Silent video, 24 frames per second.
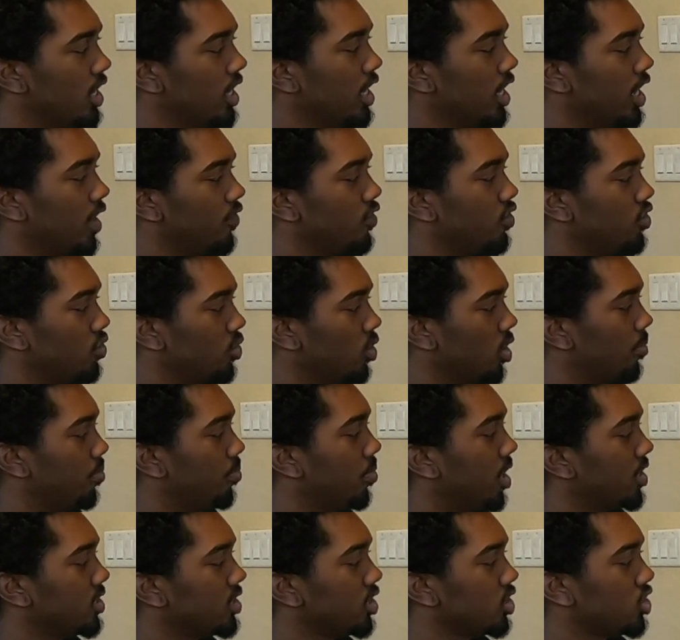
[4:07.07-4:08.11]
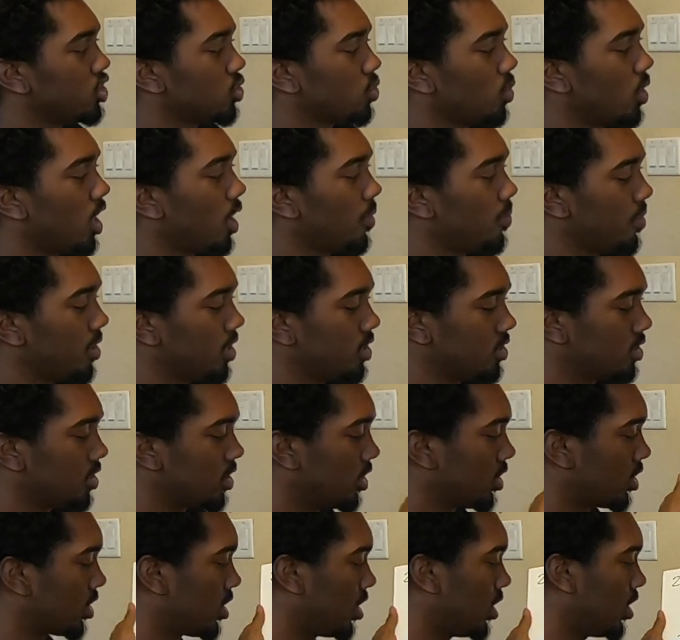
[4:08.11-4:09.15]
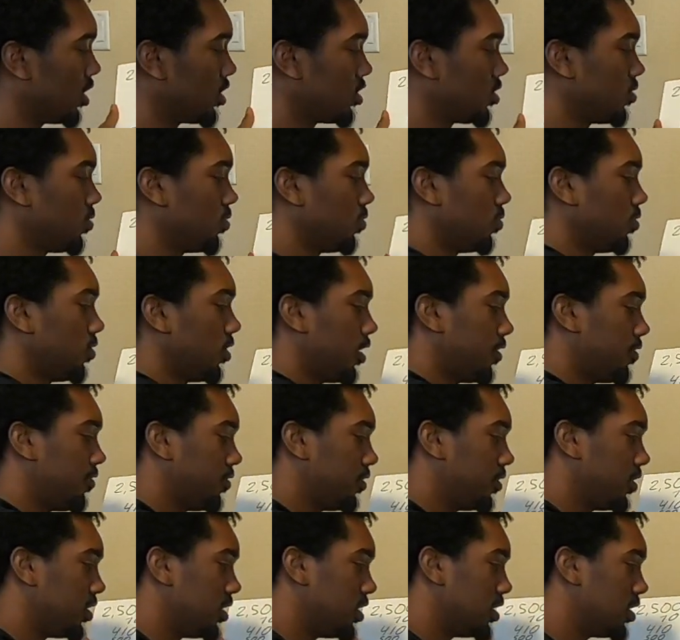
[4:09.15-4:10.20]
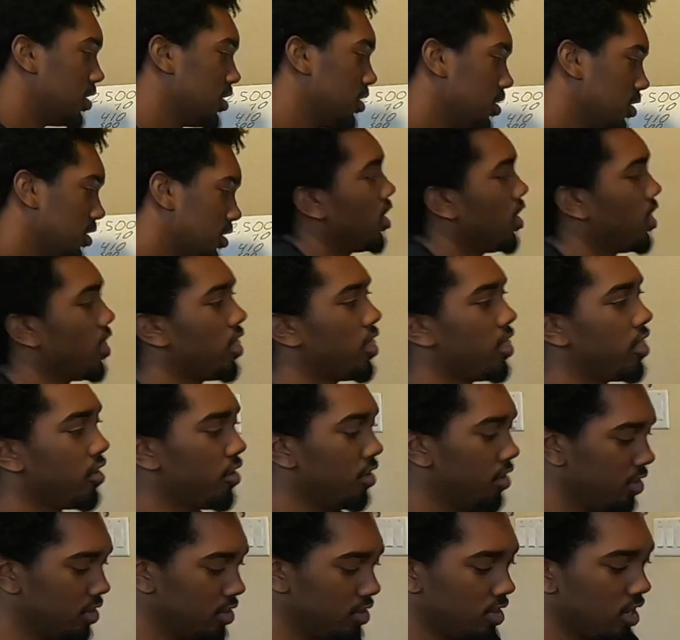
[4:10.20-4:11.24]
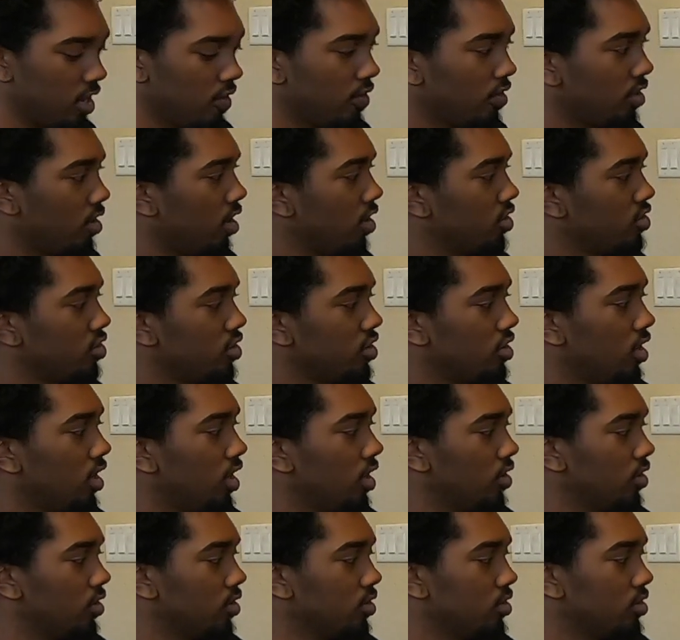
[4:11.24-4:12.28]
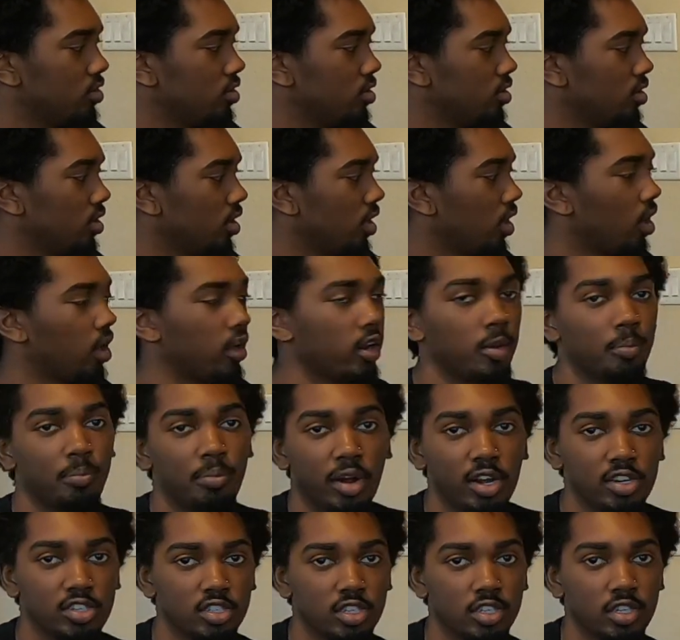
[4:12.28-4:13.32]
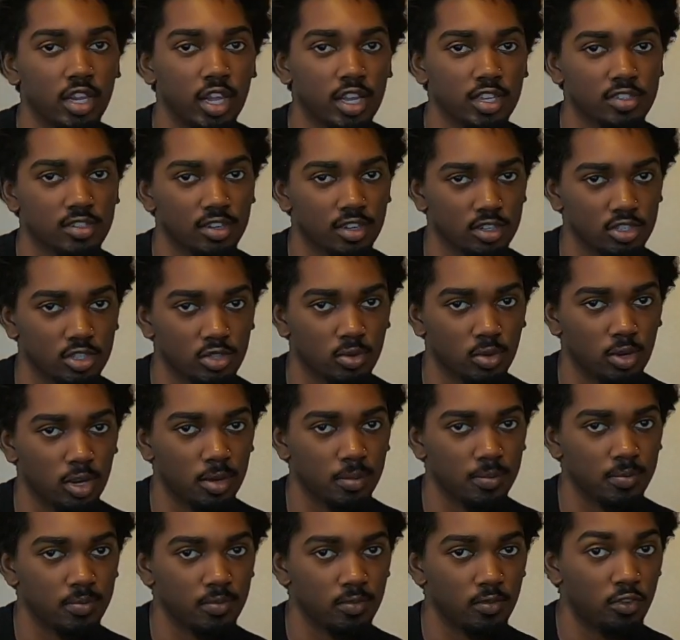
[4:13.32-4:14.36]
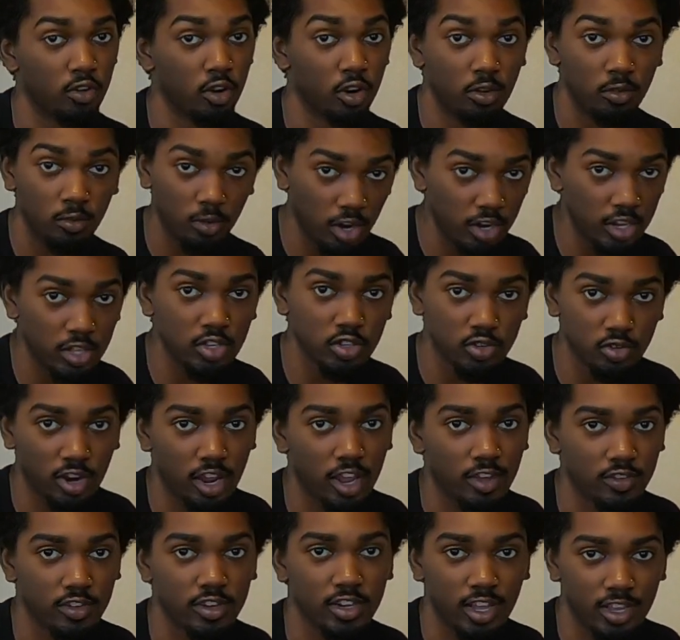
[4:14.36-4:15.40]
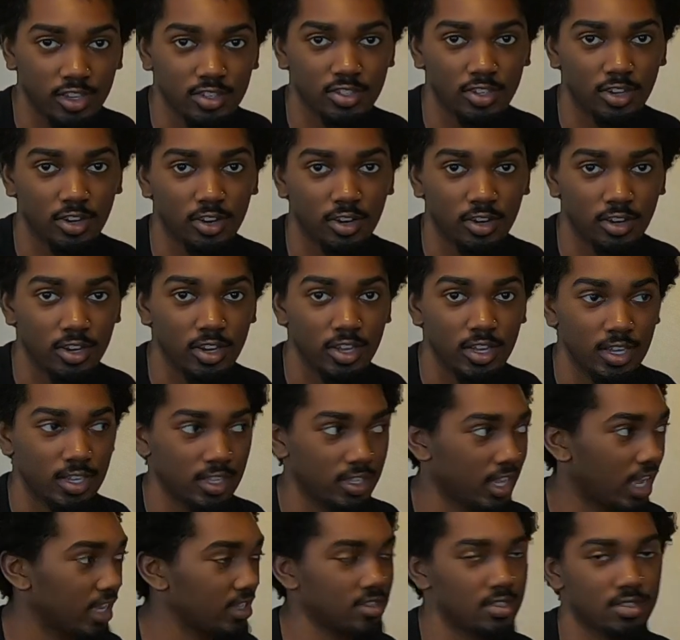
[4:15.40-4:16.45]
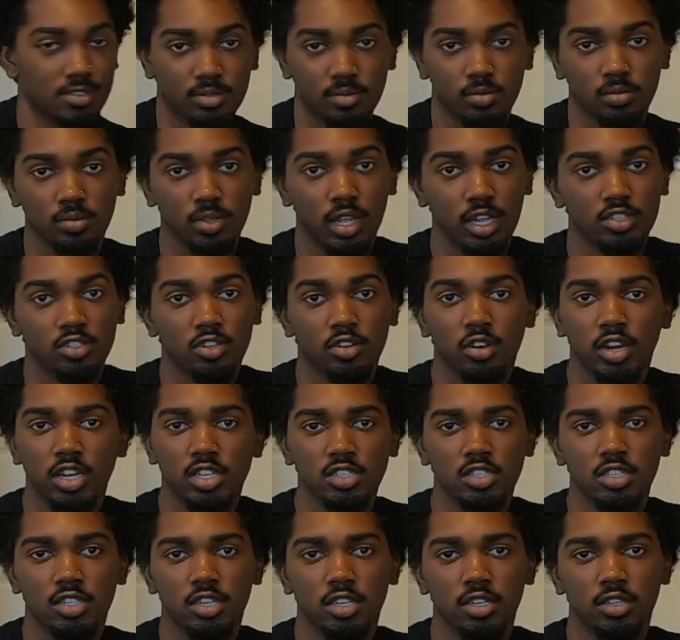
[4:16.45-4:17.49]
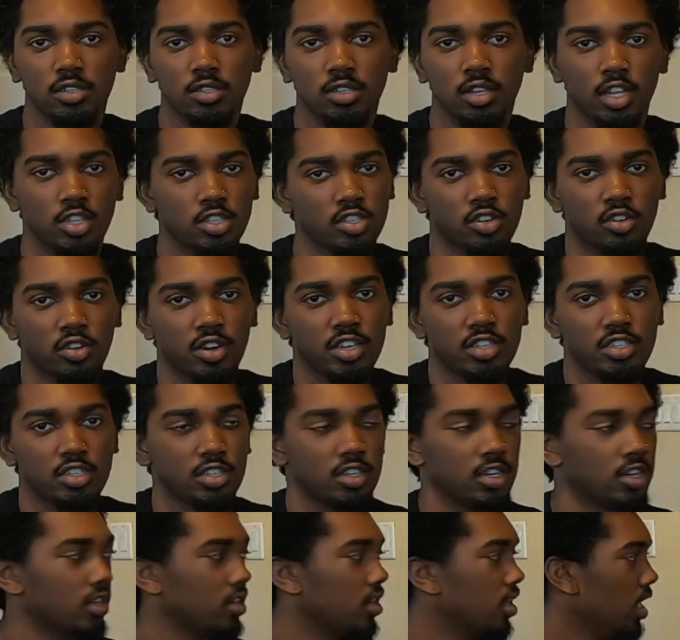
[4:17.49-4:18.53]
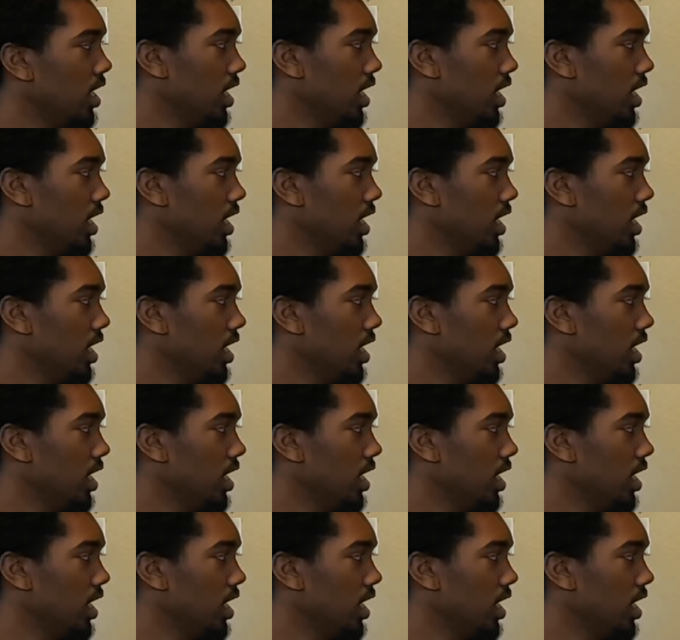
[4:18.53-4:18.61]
If you do a budget swap, it's gonna cost roughly $3,700 on a budget SR swap for a running driving SR. That's crazy good. That's crazy good.